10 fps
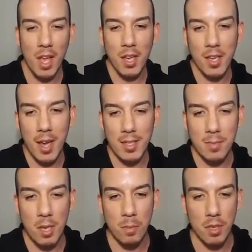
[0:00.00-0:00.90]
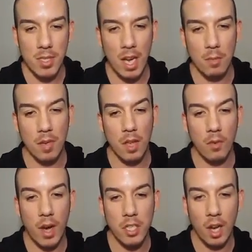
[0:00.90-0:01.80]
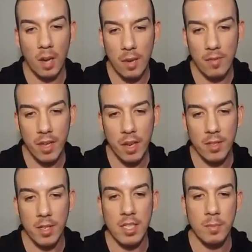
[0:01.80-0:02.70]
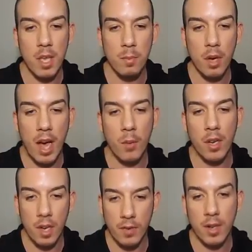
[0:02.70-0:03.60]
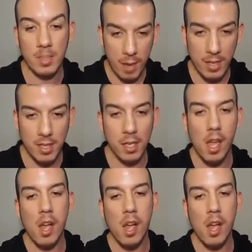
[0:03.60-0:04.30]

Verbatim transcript: Yes, people tell me they watch all my videos and it's people I would have never expected.